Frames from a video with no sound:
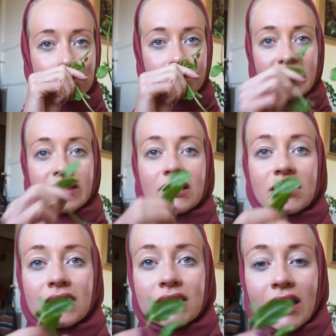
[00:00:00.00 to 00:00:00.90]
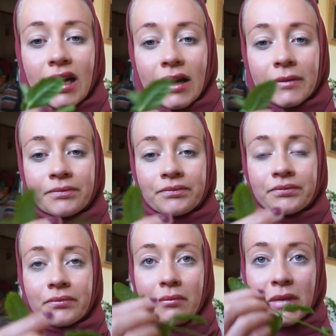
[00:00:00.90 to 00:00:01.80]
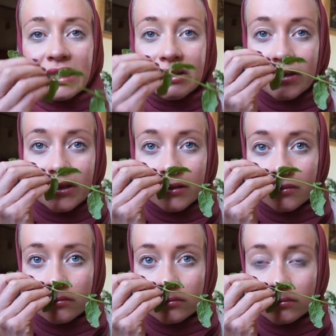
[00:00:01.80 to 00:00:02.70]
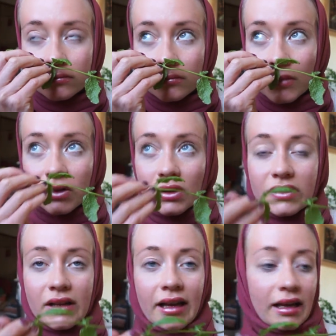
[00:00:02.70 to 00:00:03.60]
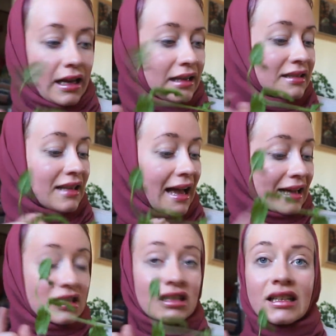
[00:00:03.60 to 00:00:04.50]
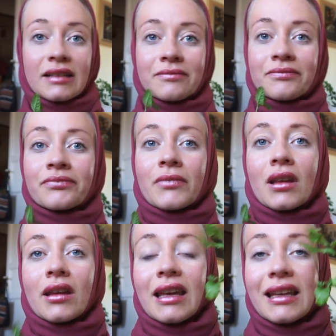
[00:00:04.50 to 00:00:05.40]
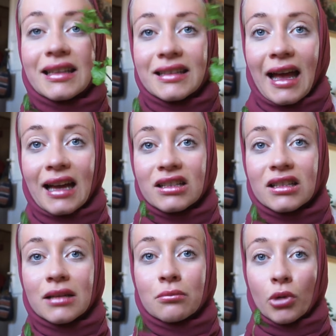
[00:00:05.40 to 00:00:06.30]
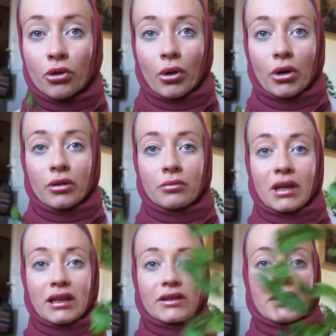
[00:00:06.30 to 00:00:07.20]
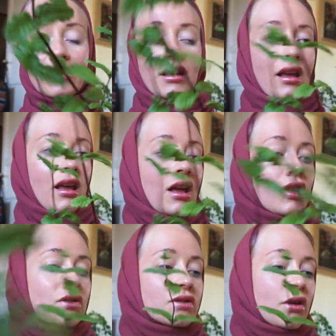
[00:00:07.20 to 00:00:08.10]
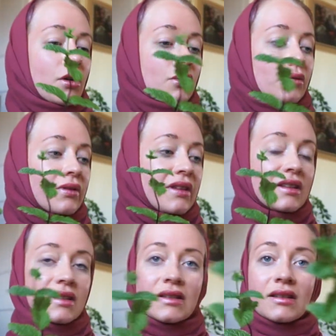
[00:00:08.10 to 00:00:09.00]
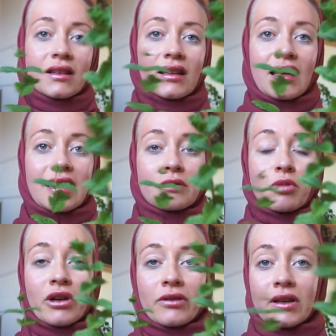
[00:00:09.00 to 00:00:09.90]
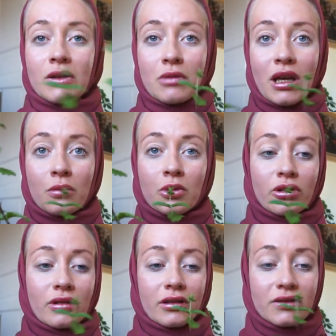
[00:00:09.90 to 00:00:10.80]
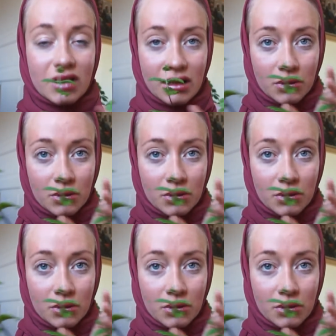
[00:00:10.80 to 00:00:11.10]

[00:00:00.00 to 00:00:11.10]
This is mint. So it's like, and it is actually Moroccan mint. So this is perfect to make Moroccan tea